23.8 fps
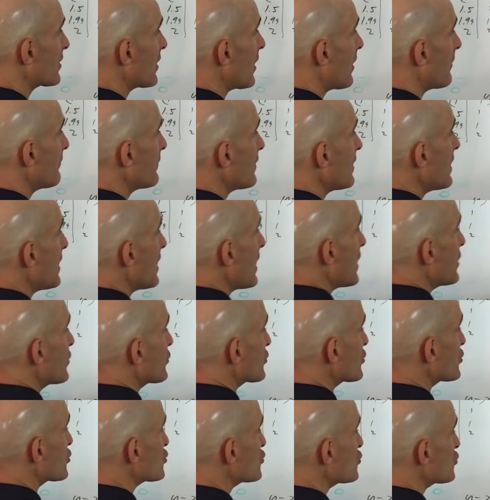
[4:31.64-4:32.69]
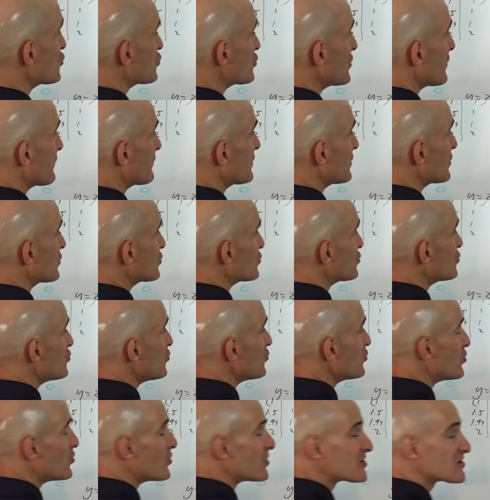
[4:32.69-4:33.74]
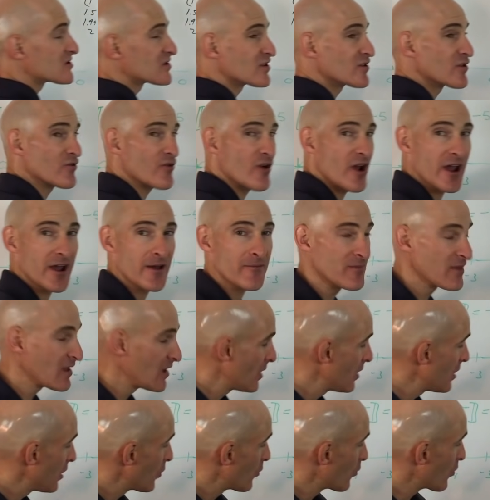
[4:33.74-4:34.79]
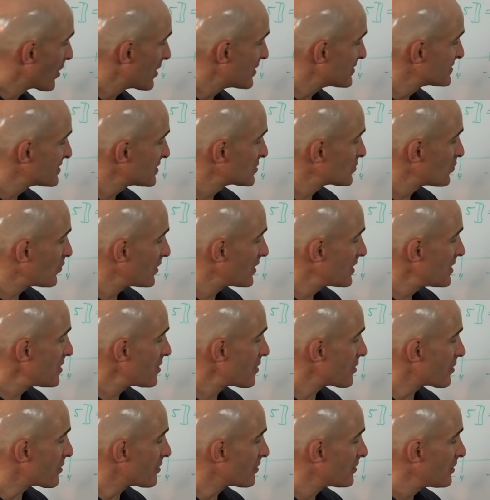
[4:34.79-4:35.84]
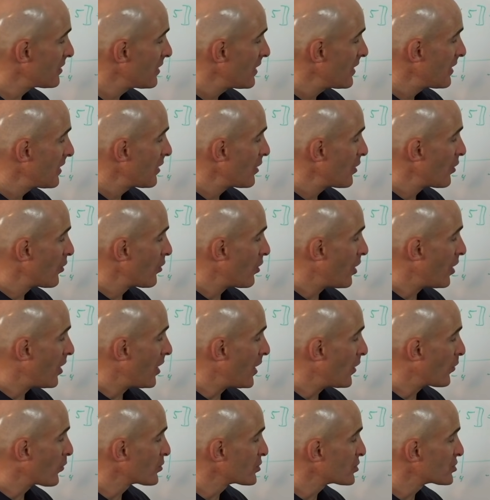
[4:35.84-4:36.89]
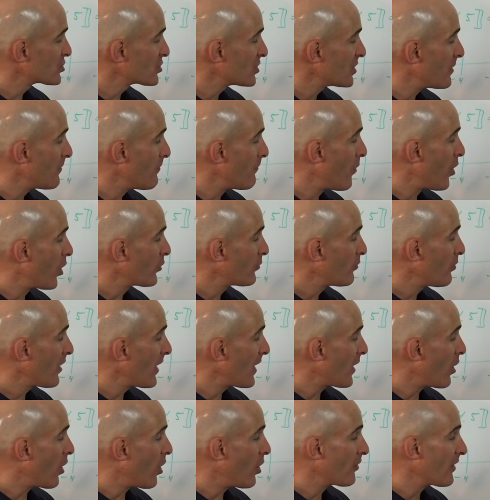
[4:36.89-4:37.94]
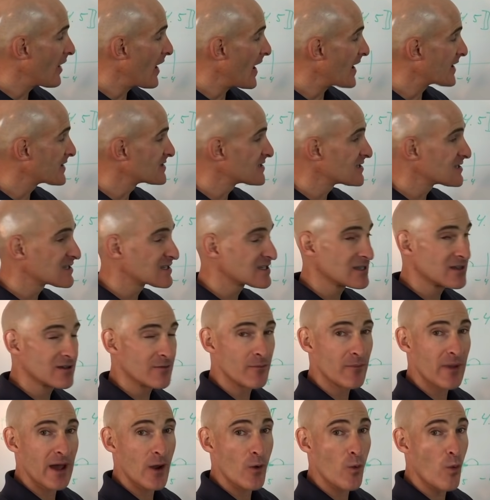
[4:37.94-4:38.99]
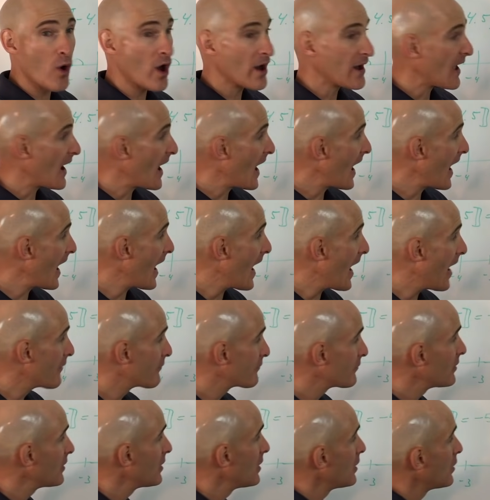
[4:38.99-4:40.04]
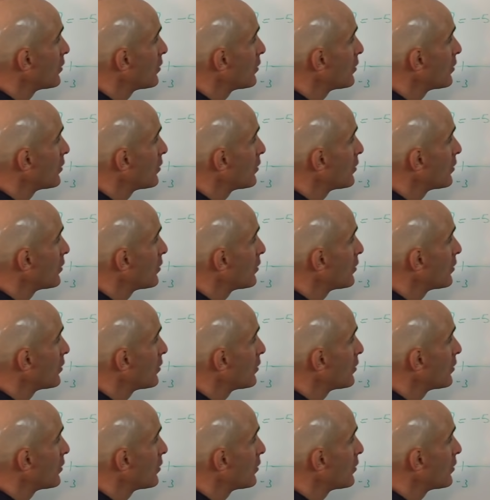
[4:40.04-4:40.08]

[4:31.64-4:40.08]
it up, and you're going to sh shift it 2 units to the right. Whereas this one here, uh, we're just going to multiply all the x's by 1 half,